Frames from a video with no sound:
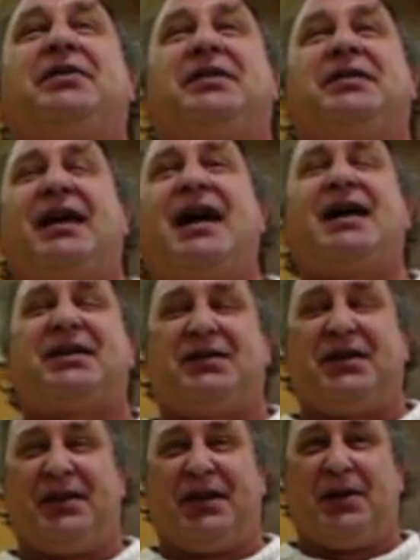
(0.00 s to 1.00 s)
to tax
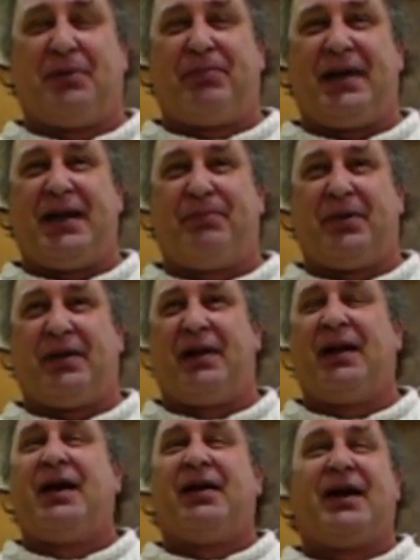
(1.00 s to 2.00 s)
the little people.
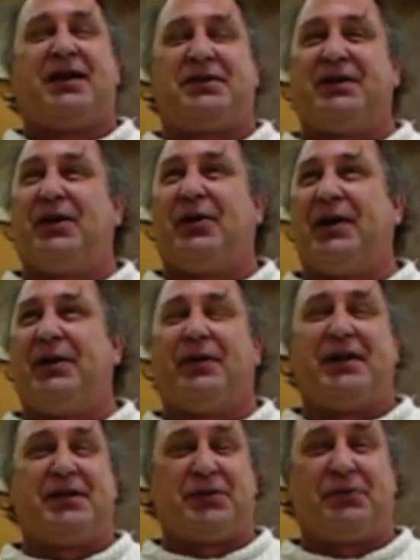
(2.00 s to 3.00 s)
That's the only
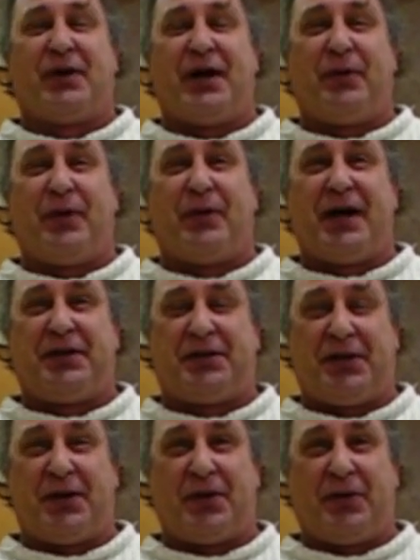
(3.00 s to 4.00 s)
reason why we want
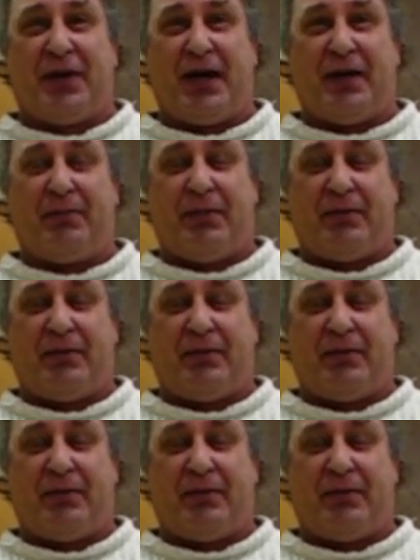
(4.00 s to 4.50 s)
to know them.